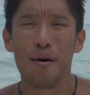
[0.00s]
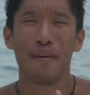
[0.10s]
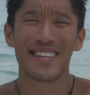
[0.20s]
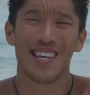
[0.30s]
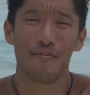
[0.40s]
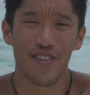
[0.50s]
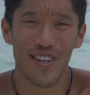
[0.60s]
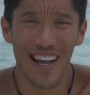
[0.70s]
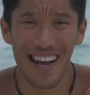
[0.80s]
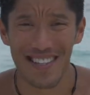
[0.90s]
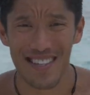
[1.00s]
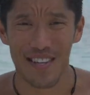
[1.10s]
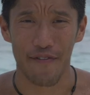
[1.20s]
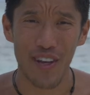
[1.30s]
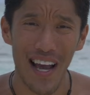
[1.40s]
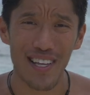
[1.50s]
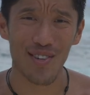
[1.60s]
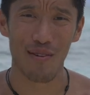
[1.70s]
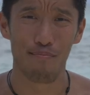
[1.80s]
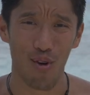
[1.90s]
My tip for you guys is if you guys
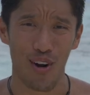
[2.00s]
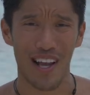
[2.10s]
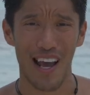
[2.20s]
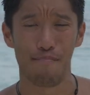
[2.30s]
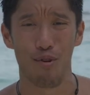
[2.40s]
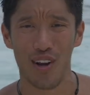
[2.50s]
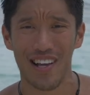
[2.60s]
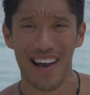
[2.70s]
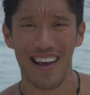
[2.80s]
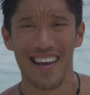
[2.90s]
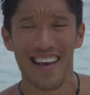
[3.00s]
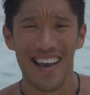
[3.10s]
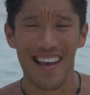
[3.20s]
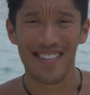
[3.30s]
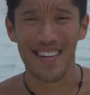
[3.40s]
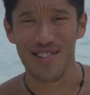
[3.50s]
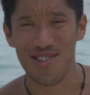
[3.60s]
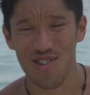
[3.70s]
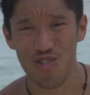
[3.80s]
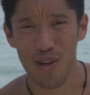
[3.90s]
are in Boracay, Boracay is an
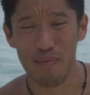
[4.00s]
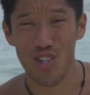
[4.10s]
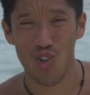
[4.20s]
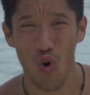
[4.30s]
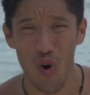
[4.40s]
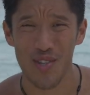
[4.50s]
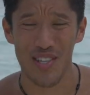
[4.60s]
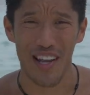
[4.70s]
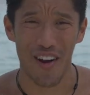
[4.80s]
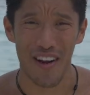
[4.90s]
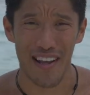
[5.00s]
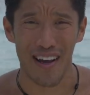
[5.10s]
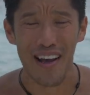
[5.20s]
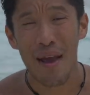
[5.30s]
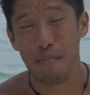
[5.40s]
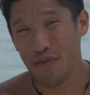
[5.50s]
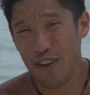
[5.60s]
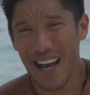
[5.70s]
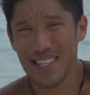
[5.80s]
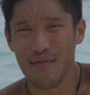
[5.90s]
extremely touristy area, but if
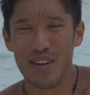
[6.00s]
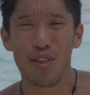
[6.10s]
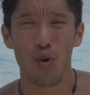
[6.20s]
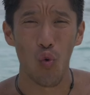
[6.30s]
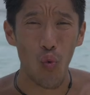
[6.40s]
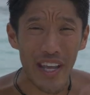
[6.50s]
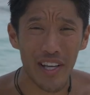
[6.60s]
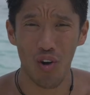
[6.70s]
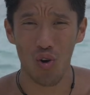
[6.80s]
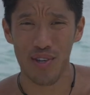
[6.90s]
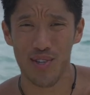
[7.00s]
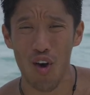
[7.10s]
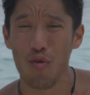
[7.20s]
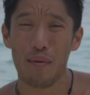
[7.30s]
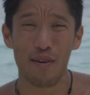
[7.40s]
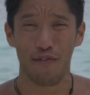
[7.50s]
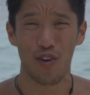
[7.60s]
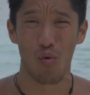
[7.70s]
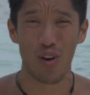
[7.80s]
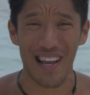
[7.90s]
you guys have another week or so, maybe a
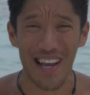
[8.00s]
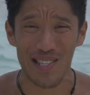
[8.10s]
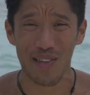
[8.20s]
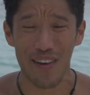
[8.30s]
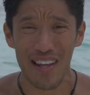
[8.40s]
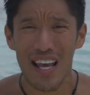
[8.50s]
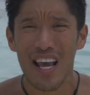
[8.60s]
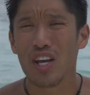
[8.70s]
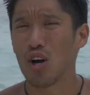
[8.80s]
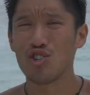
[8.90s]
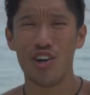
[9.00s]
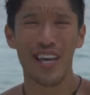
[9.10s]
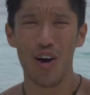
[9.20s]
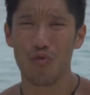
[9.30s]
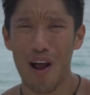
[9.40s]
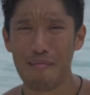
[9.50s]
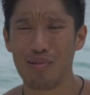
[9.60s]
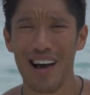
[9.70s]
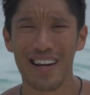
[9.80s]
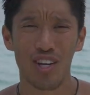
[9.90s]
few more days even, go check out
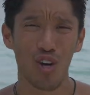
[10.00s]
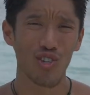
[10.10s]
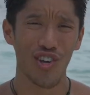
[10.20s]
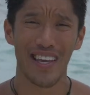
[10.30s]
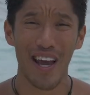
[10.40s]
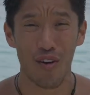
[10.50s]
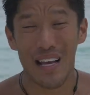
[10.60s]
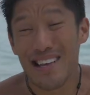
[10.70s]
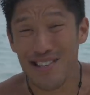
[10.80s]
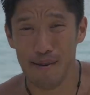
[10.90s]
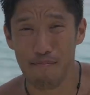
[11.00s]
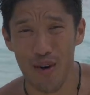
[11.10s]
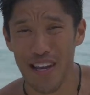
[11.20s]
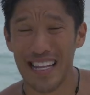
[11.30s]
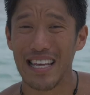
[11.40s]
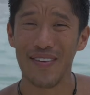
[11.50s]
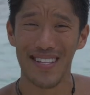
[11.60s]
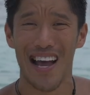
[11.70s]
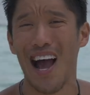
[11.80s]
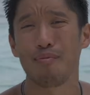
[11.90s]
Romblon, go check out Cebuyan, even
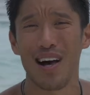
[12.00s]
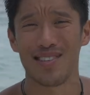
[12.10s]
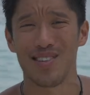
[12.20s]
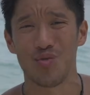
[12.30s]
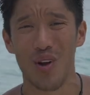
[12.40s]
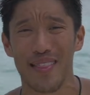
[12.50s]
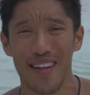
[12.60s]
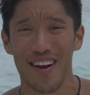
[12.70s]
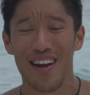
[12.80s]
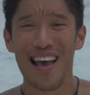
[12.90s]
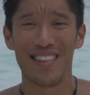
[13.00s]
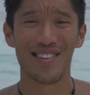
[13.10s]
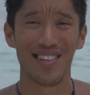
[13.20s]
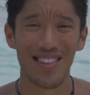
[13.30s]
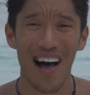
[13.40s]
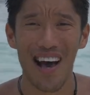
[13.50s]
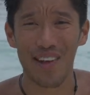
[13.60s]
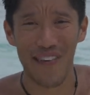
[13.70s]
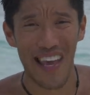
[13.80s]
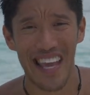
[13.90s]
Tablas is right there. There's a lot
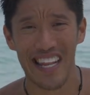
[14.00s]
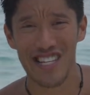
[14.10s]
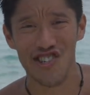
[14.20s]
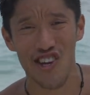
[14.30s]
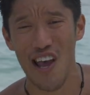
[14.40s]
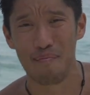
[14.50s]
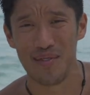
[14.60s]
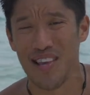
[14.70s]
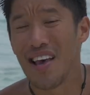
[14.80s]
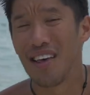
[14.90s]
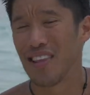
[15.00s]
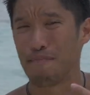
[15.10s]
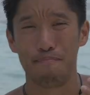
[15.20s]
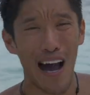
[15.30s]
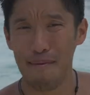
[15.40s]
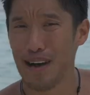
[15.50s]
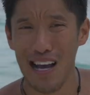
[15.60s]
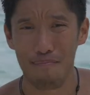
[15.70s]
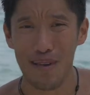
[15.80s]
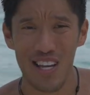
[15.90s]
of hidden gems like
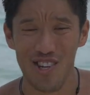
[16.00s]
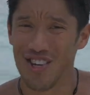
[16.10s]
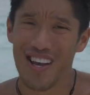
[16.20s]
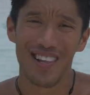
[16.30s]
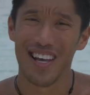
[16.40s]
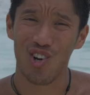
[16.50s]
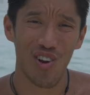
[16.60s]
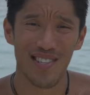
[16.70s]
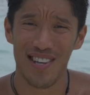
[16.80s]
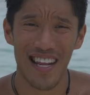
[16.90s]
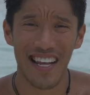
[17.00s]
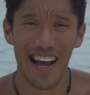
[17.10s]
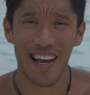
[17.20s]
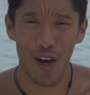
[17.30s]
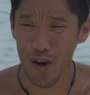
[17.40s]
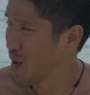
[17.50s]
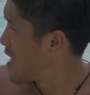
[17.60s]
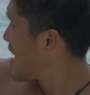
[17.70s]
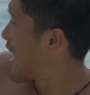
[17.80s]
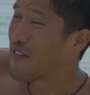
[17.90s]
Bombon Beach, like Cresta De Gallo.
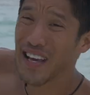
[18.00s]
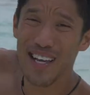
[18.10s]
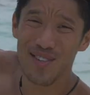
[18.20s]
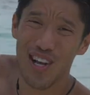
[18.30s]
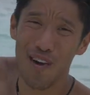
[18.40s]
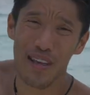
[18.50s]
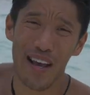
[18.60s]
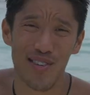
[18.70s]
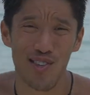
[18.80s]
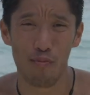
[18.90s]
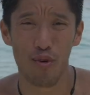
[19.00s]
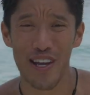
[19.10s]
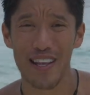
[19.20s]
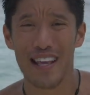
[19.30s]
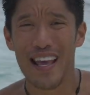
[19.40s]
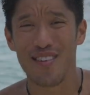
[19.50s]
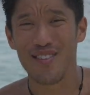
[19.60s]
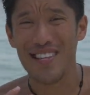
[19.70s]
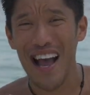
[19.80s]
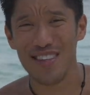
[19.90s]
If you guys are coming out to Cebuyan,
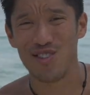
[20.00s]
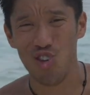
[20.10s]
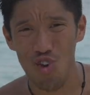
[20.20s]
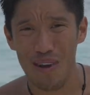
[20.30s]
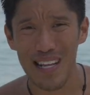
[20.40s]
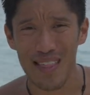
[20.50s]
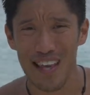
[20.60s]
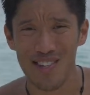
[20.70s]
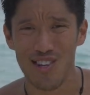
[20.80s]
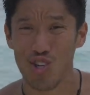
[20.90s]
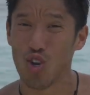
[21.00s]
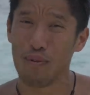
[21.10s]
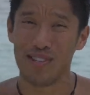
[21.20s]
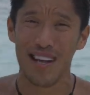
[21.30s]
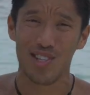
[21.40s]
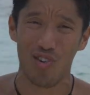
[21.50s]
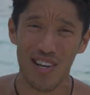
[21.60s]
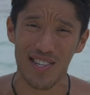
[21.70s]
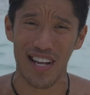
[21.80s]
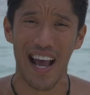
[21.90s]
there's not too many things to do besides
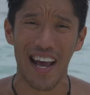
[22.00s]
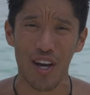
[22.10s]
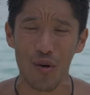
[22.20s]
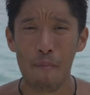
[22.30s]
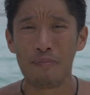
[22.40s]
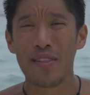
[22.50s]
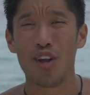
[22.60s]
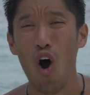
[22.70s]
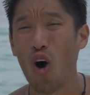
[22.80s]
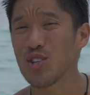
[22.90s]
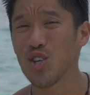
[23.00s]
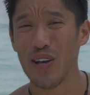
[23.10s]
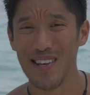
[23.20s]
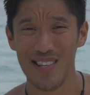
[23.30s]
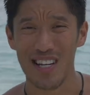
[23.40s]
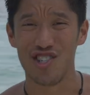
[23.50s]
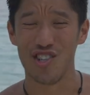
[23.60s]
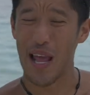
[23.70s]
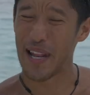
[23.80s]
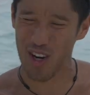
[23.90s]
Cresta De Gallo. There also is an
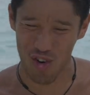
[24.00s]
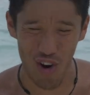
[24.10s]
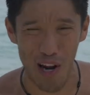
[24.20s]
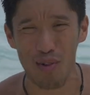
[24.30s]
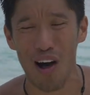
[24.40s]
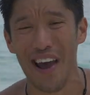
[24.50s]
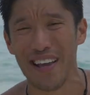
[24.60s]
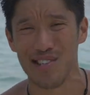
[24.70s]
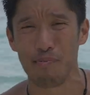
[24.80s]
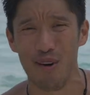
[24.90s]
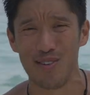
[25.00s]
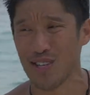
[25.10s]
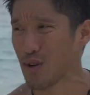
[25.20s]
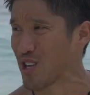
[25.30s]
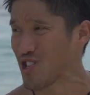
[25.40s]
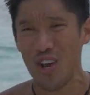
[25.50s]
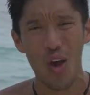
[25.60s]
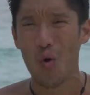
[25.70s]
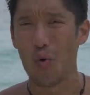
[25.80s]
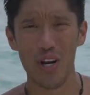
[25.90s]
incredible hike, supposedly, which
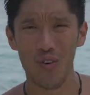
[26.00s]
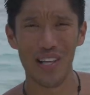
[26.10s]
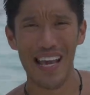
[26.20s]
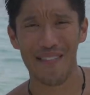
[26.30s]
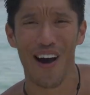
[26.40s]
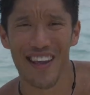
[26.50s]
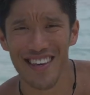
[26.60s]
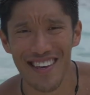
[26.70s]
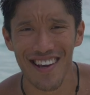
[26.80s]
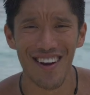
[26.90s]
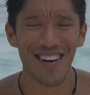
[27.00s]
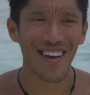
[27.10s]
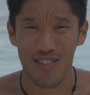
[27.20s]
we don't really have hiking gear.